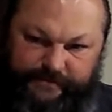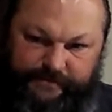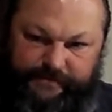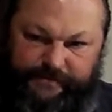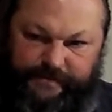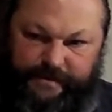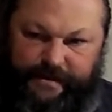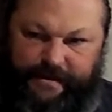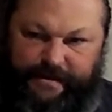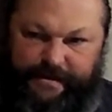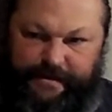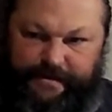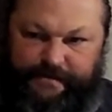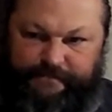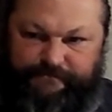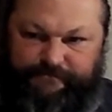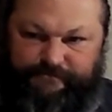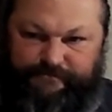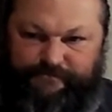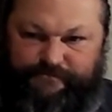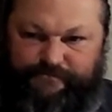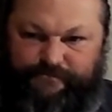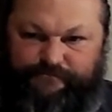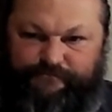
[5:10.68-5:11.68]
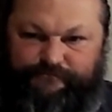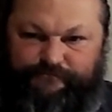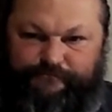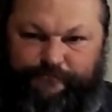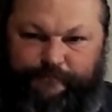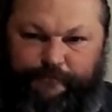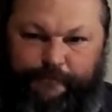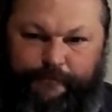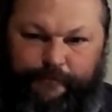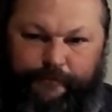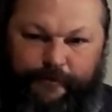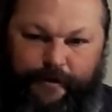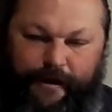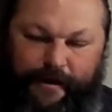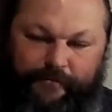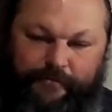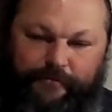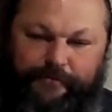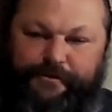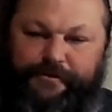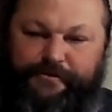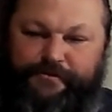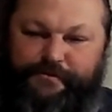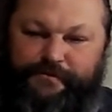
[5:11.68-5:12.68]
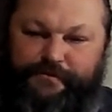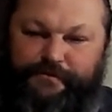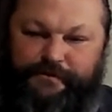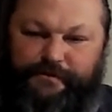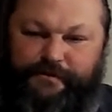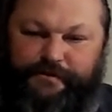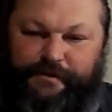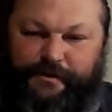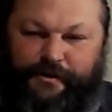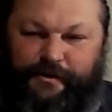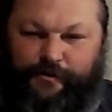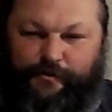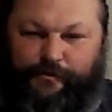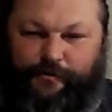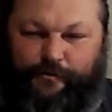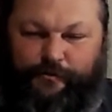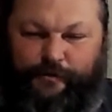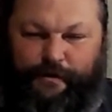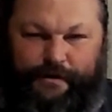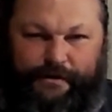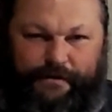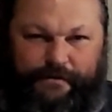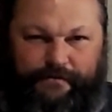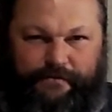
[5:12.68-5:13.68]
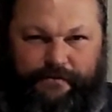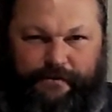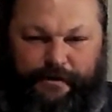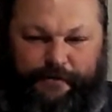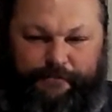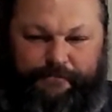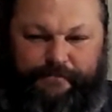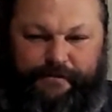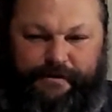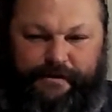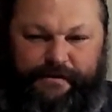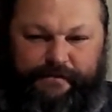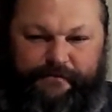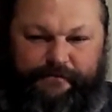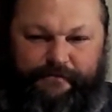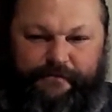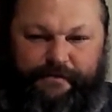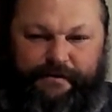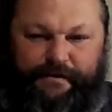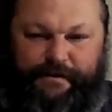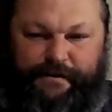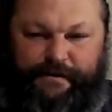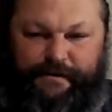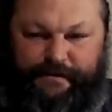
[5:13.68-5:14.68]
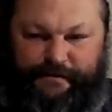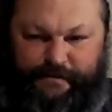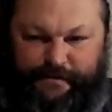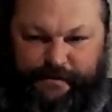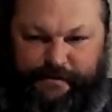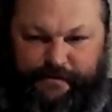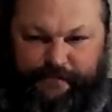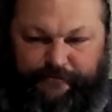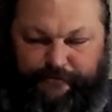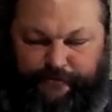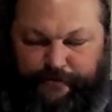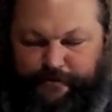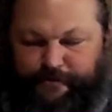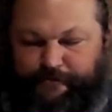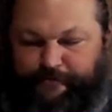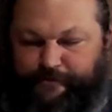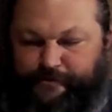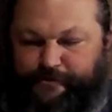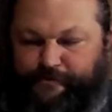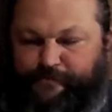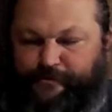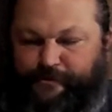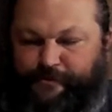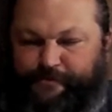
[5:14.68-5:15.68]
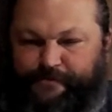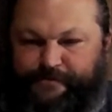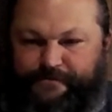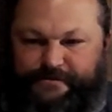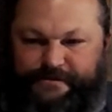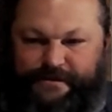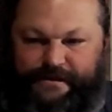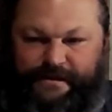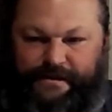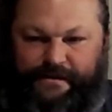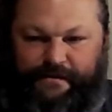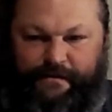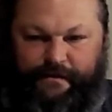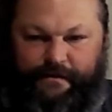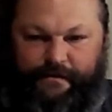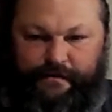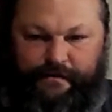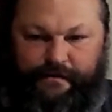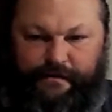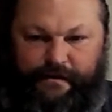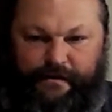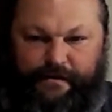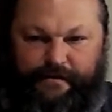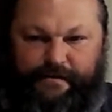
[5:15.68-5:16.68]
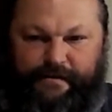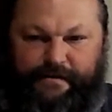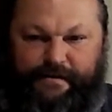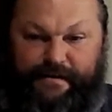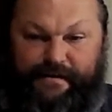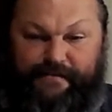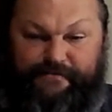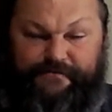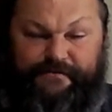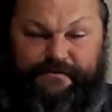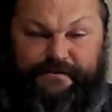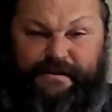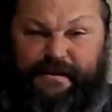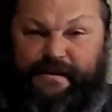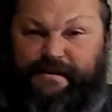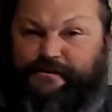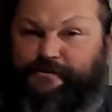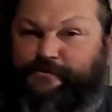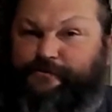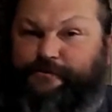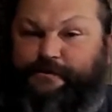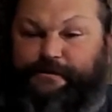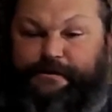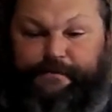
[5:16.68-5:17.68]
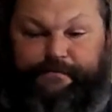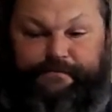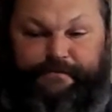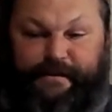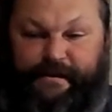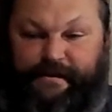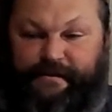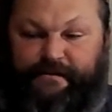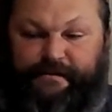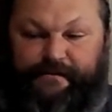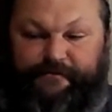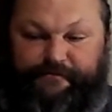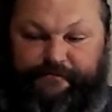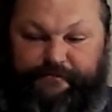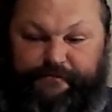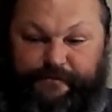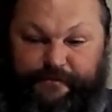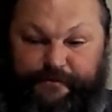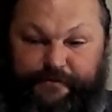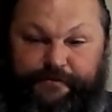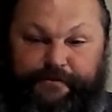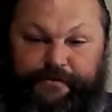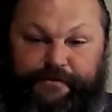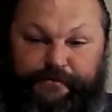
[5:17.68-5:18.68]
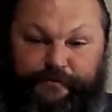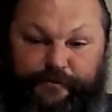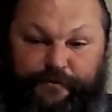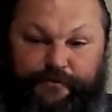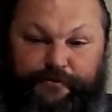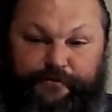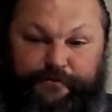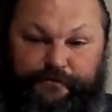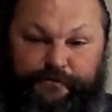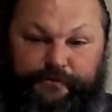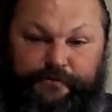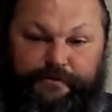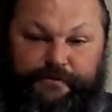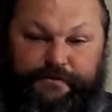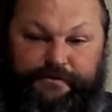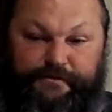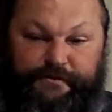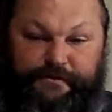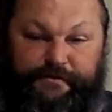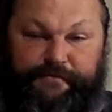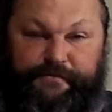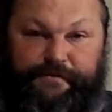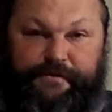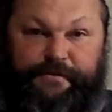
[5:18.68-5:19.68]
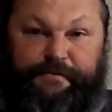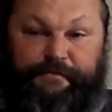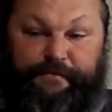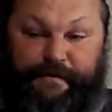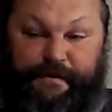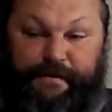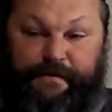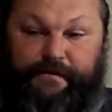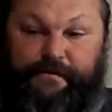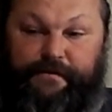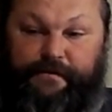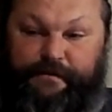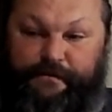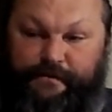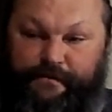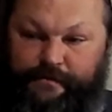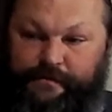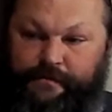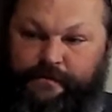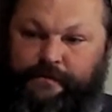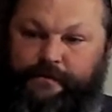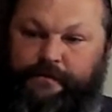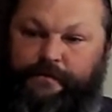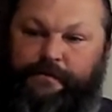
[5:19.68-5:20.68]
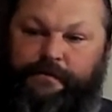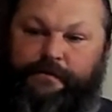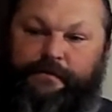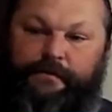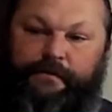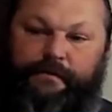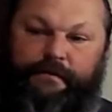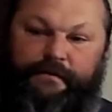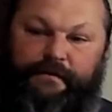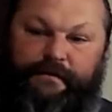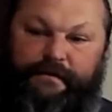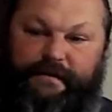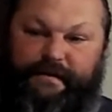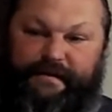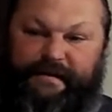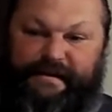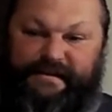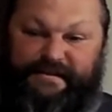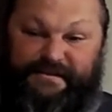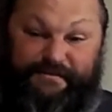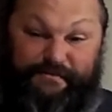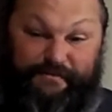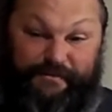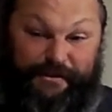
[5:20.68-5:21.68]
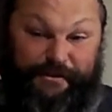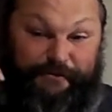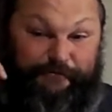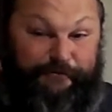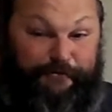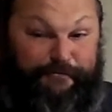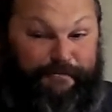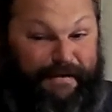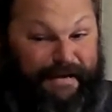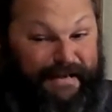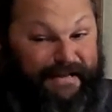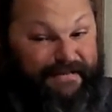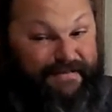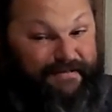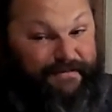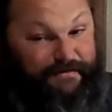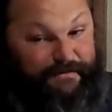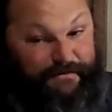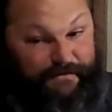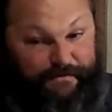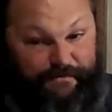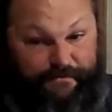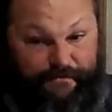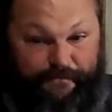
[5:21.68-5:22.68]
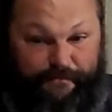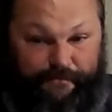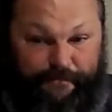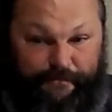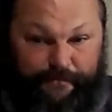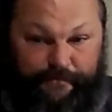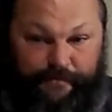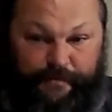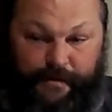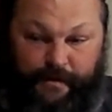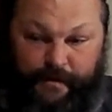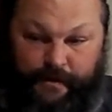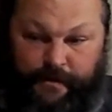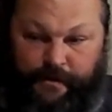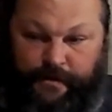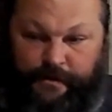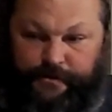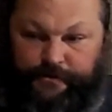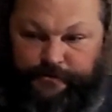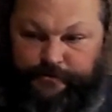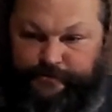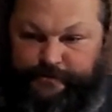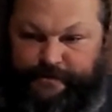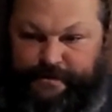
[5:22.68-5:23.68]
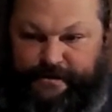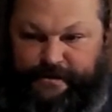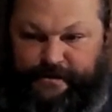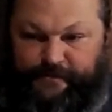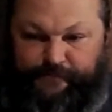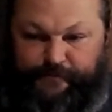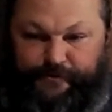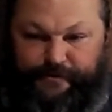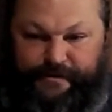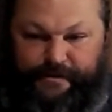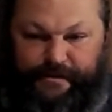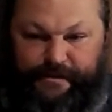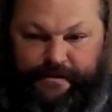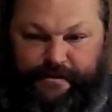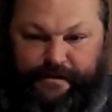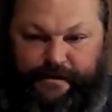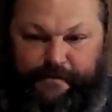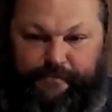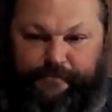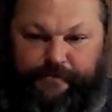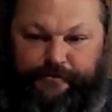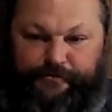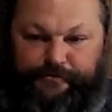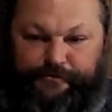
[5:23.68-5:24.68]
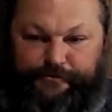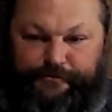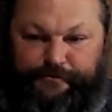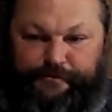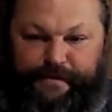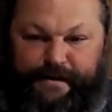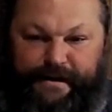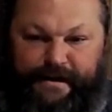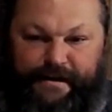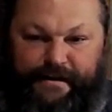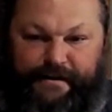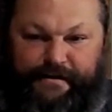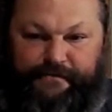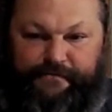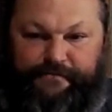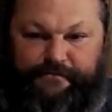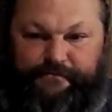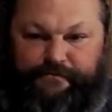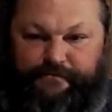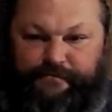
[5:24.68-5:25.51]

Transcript: I probably do another quick update when I get the front and rear bumpers on, and then after that the only update left really worth doing is going to be the paint. I got some liquid mask to do that up with. I think I'm going to do the body